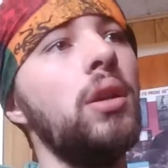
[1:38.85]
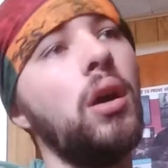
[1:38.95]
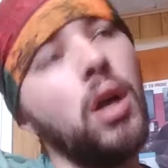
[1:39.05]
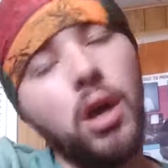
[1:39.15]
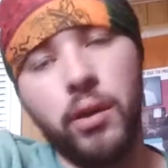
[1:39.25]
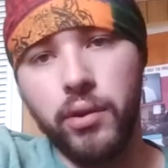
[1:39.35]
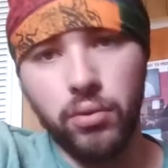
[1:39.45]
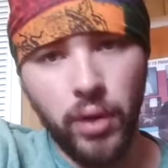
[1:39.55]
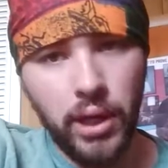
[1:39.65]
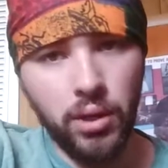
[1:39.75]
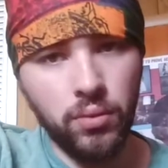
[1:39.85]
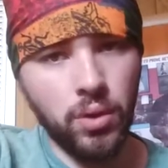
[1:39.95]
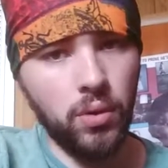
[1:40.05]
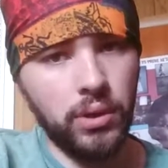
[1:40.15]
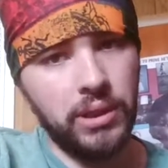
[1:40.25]
in the rain
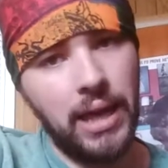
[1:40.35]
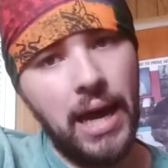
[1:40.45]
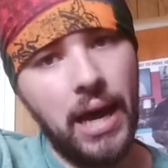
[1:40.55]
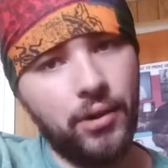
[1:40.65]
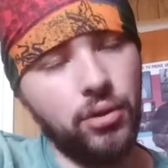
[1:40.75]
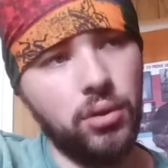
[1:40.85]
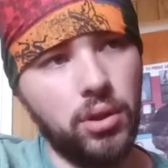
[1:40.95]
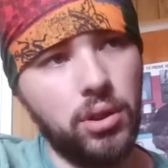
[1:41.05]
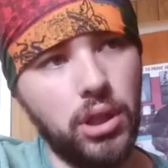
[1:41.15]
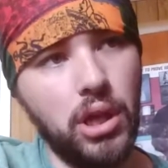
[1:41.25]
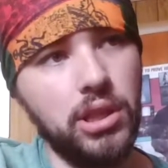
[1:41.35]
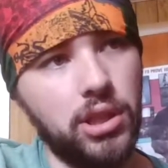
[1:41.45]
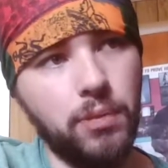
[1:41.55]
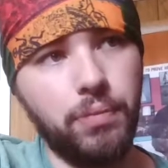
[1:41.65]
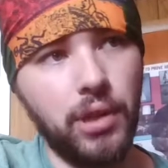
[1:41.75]
rolling down through the
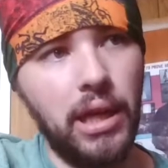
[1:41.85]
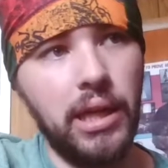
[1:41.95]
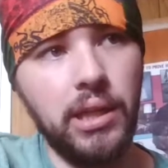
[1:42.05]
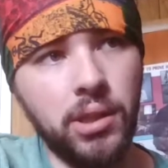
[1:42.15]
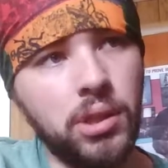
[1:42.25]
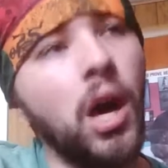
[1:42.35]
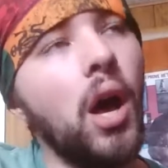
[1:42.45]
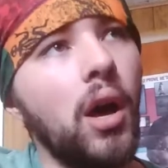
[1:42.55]
dusty plains.